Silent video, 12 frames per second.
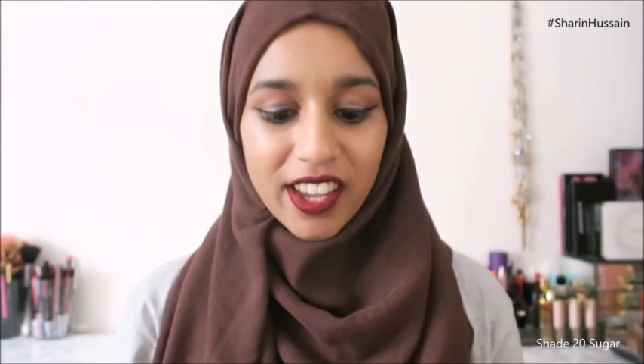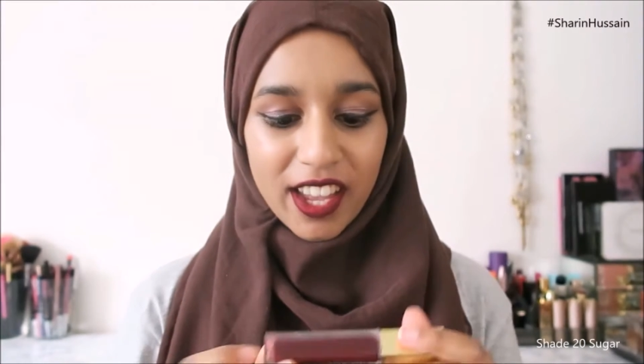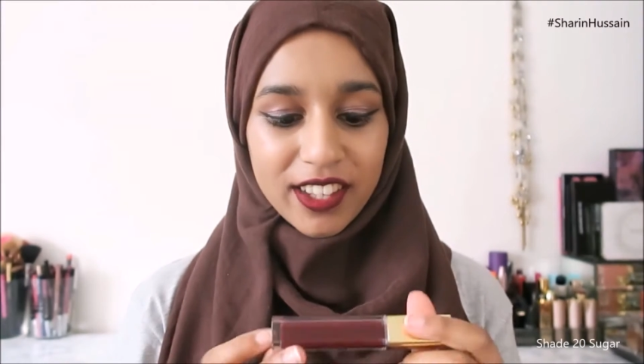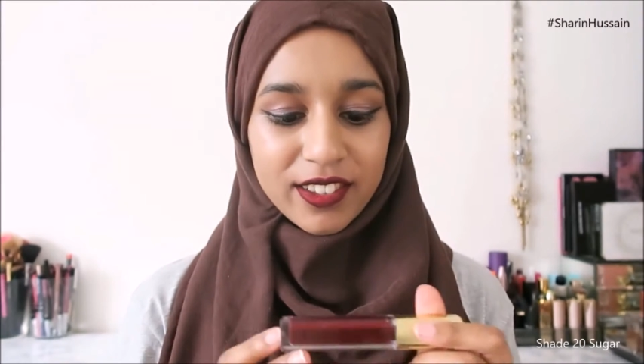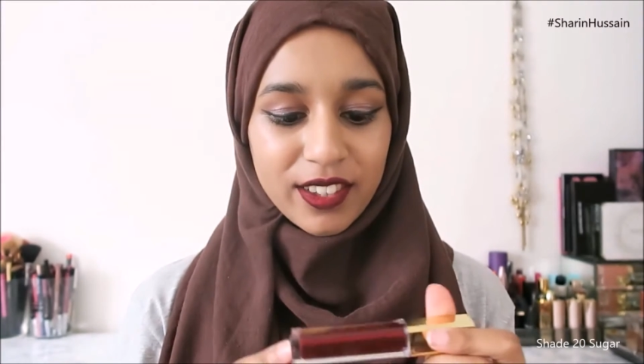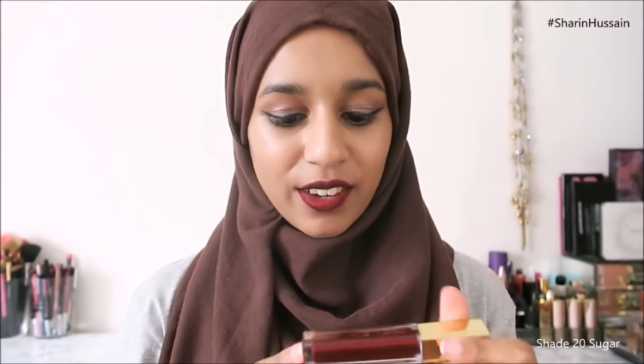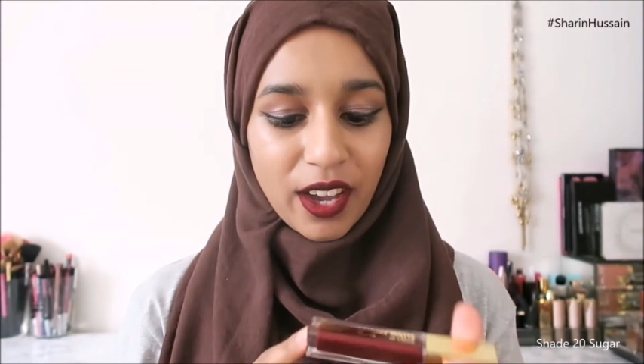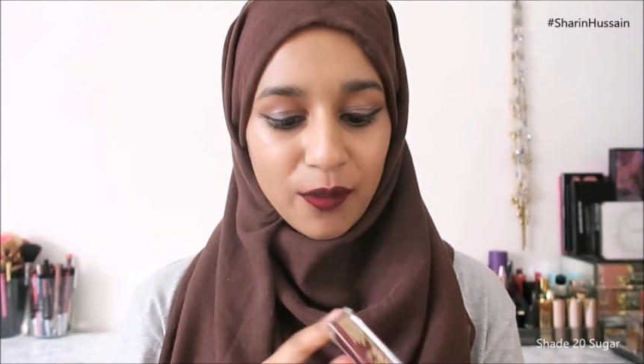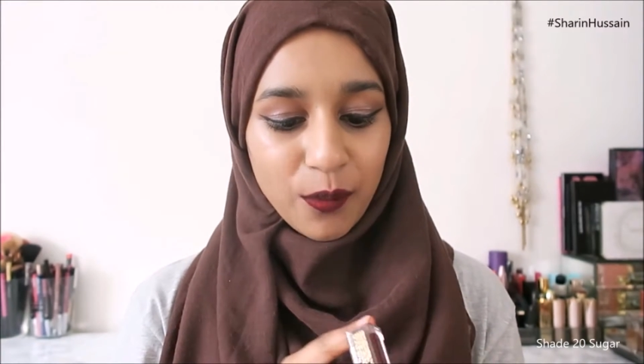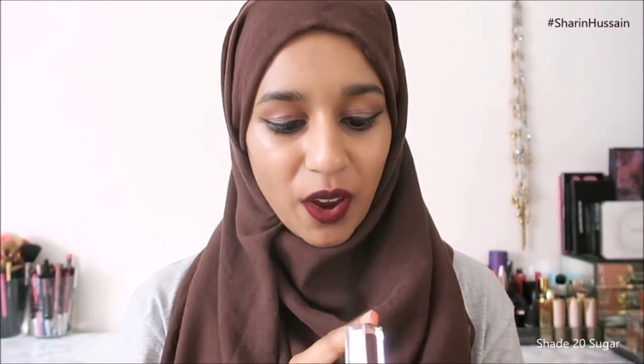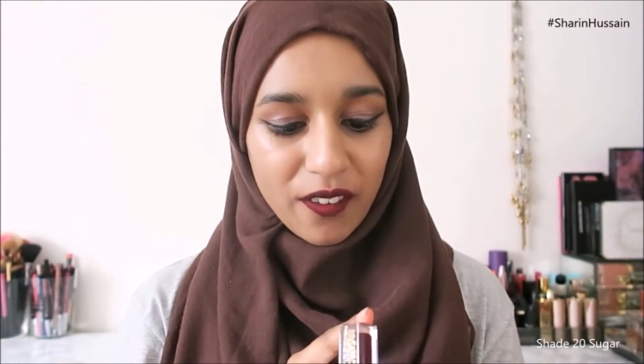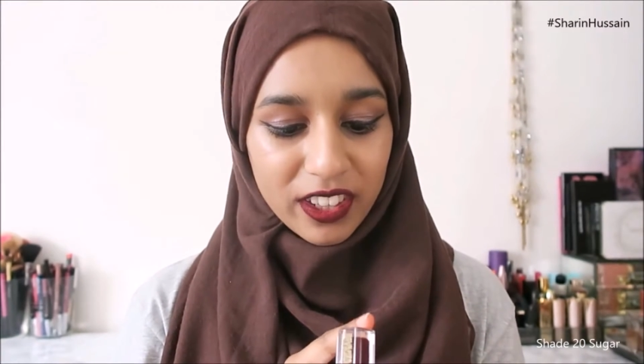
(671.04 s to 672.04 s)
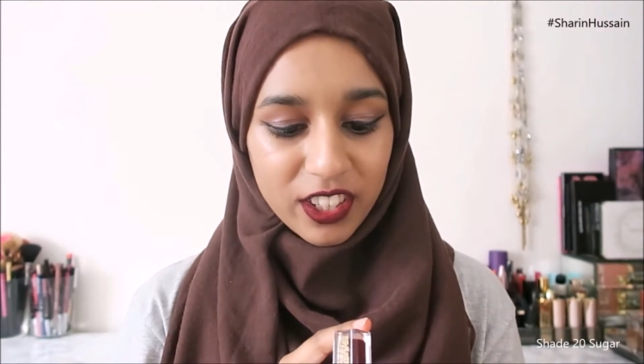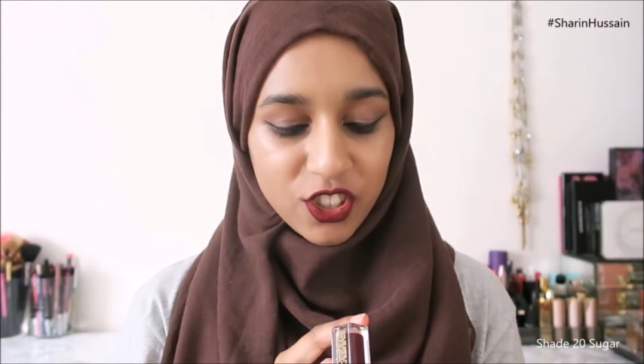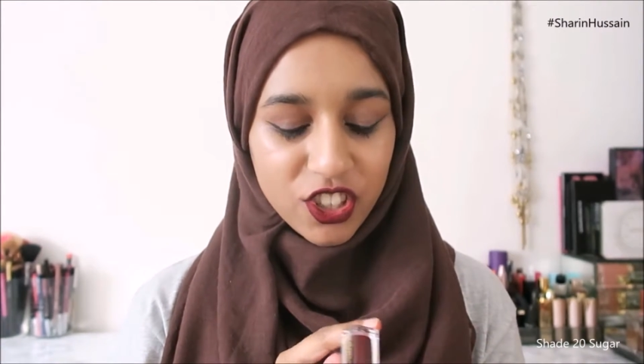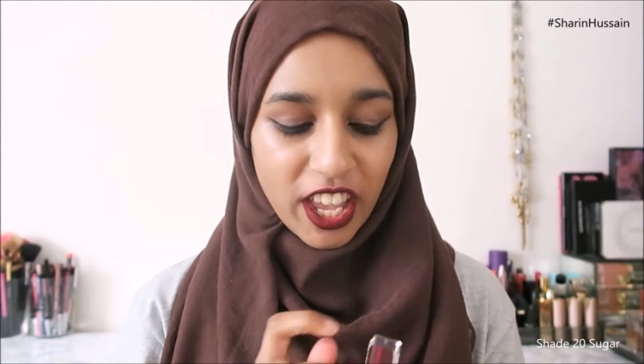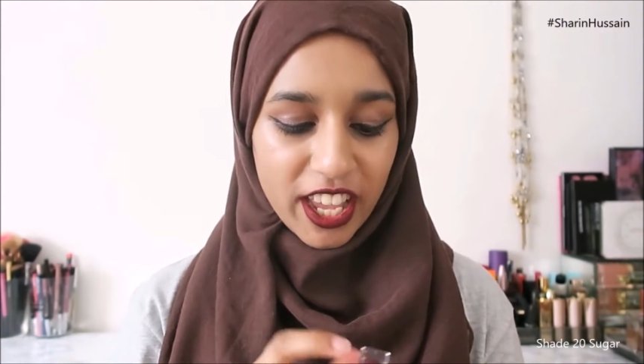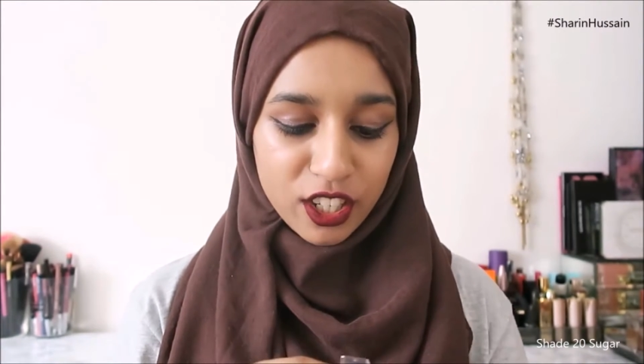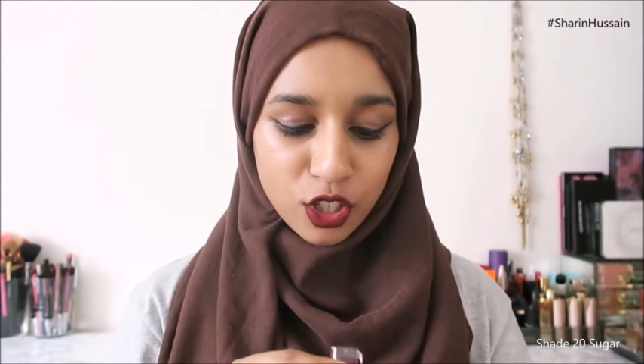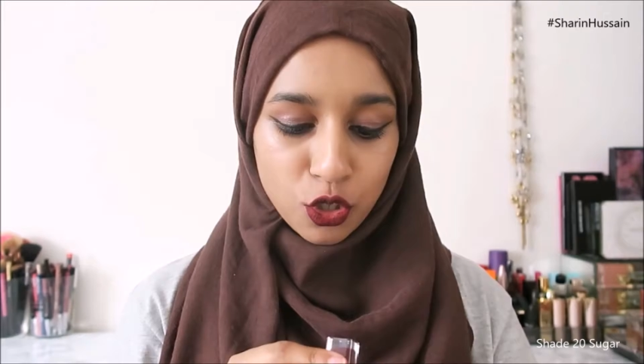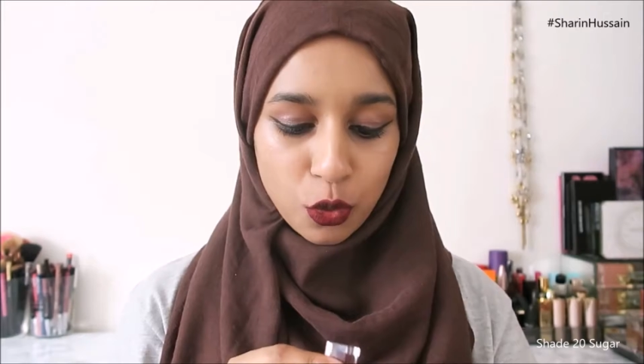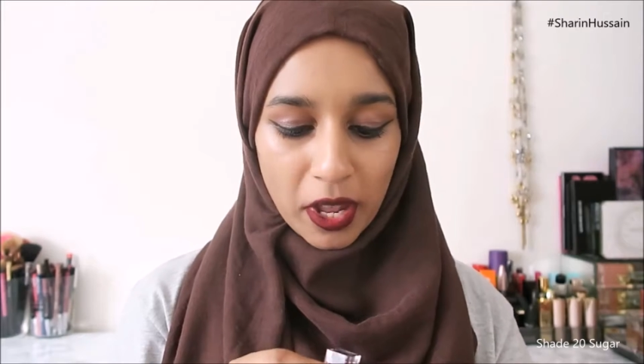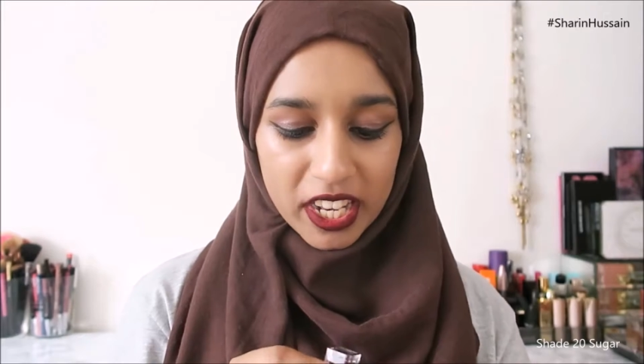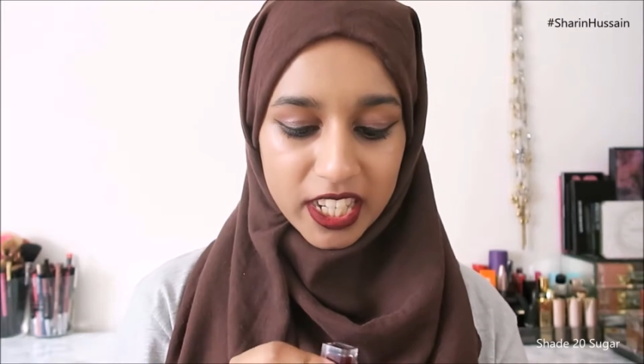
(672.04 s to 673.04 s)
Okay, so I'm wearing the shade
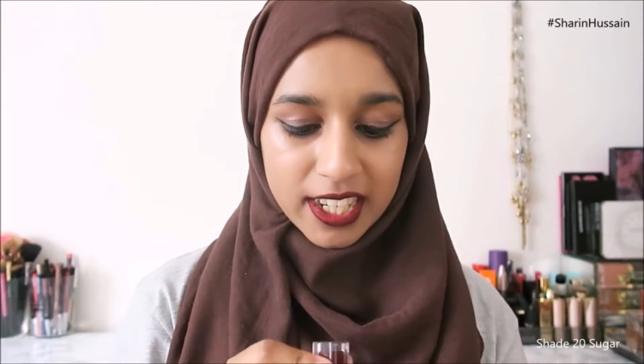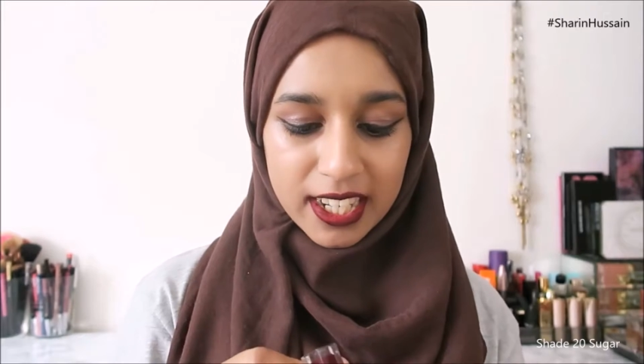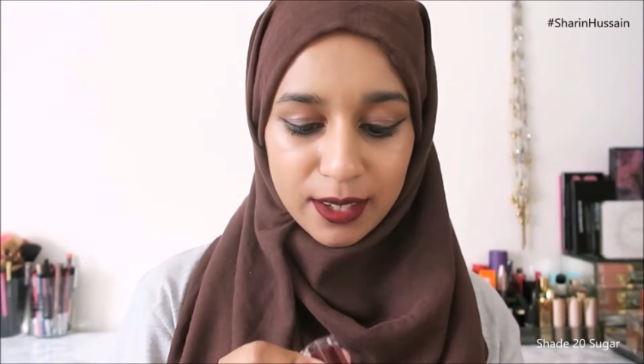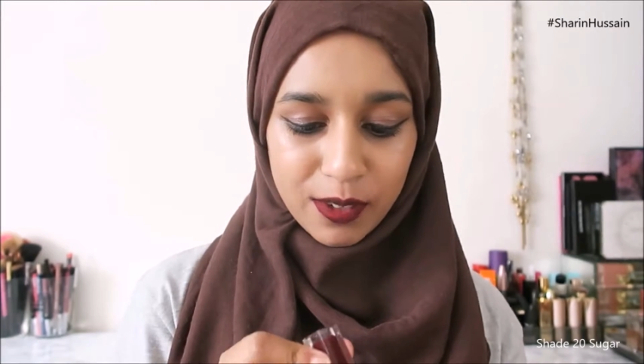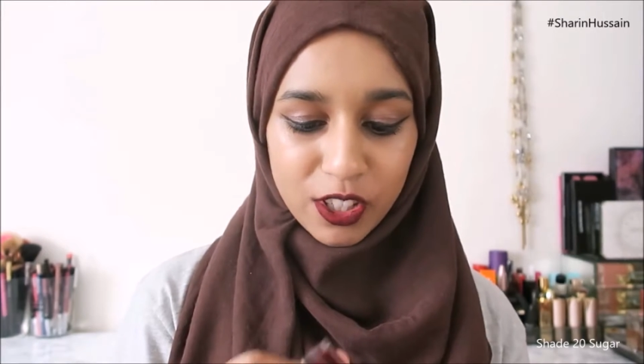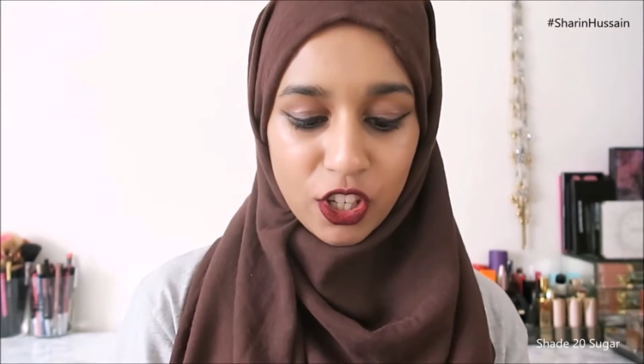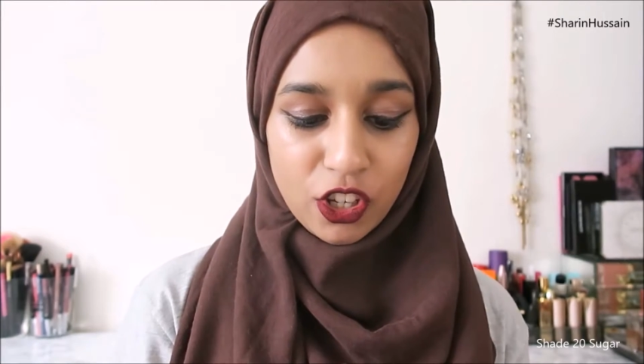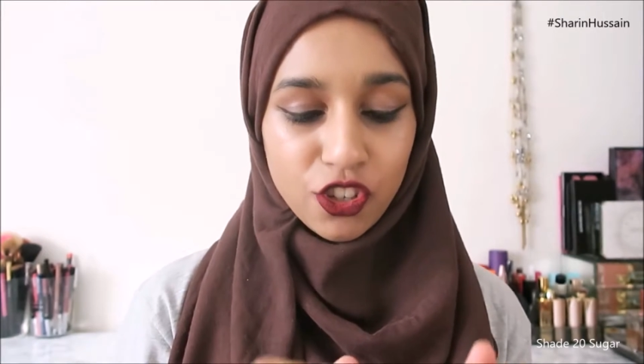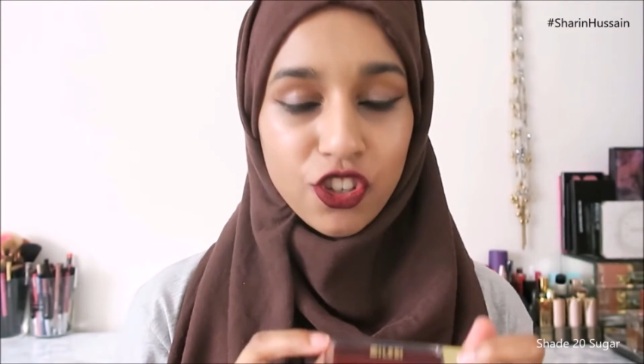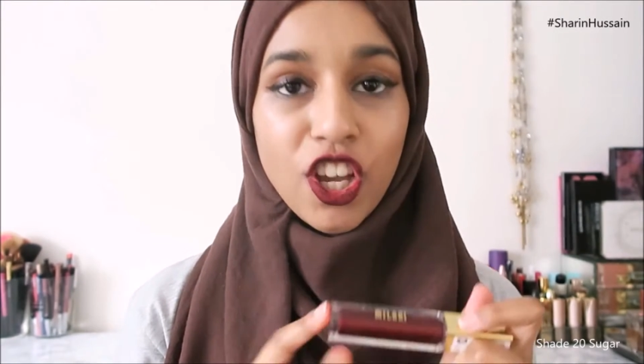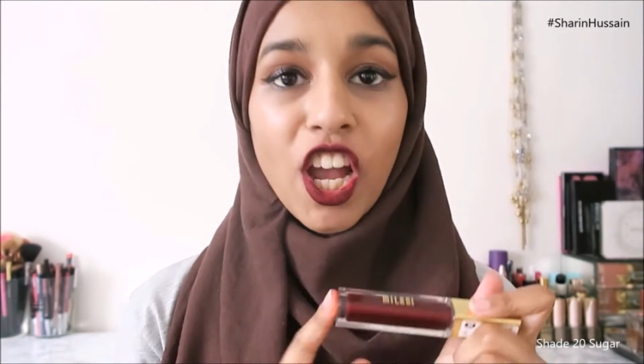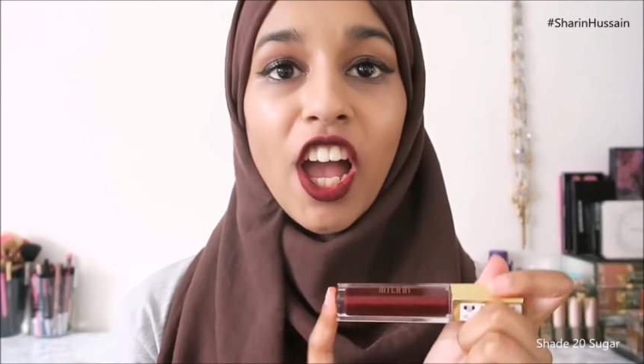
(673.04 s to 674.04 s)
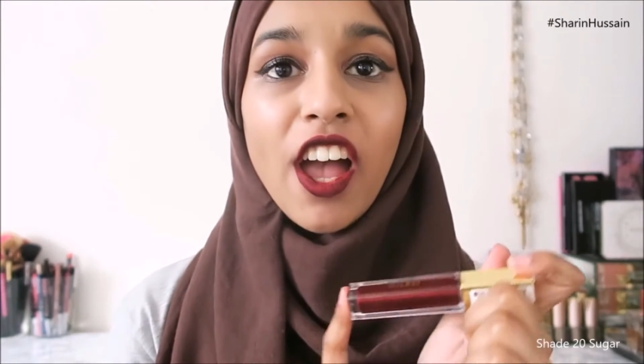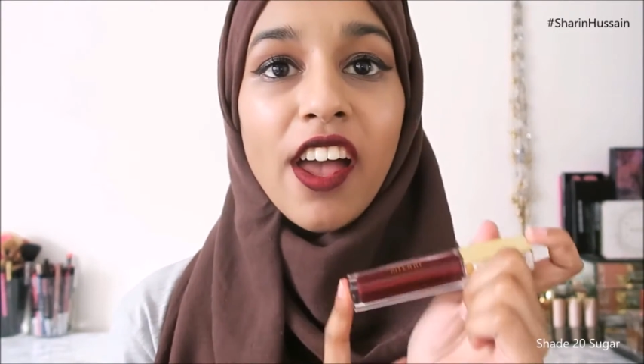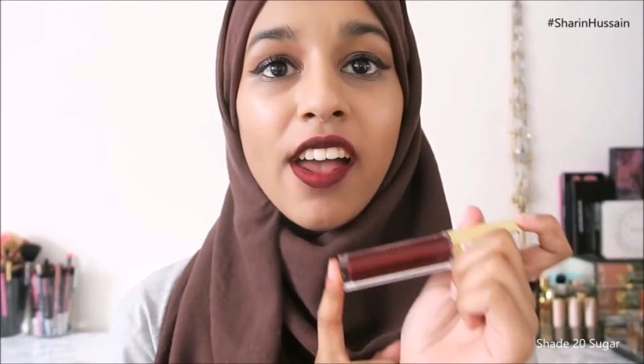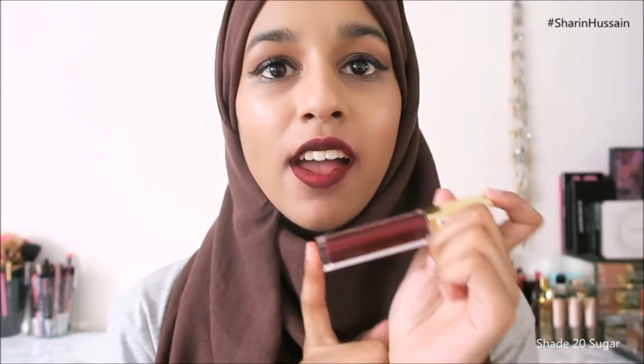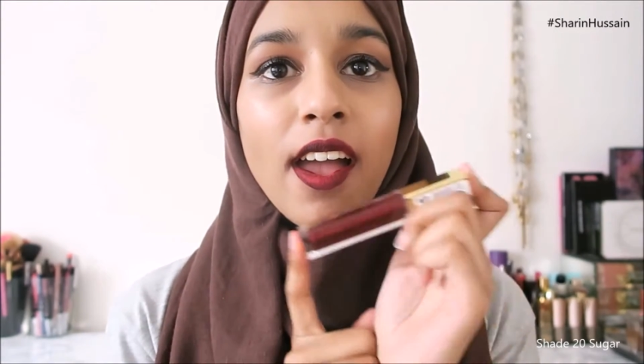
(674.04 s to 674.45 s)
20, which is Sugar,